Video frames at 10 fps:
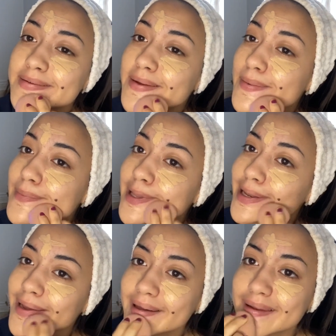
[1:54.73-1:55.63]
start
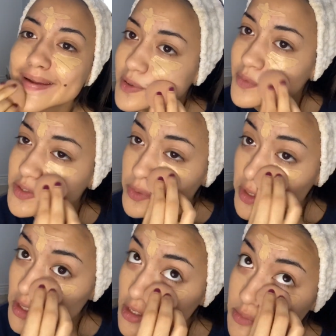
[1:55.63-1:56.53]
blending in. What's one
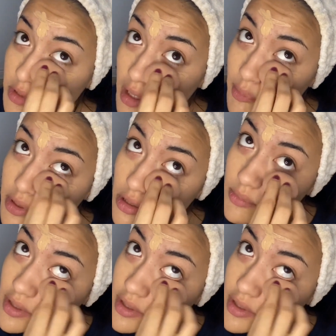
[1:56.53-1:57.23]
thing that's been happening in my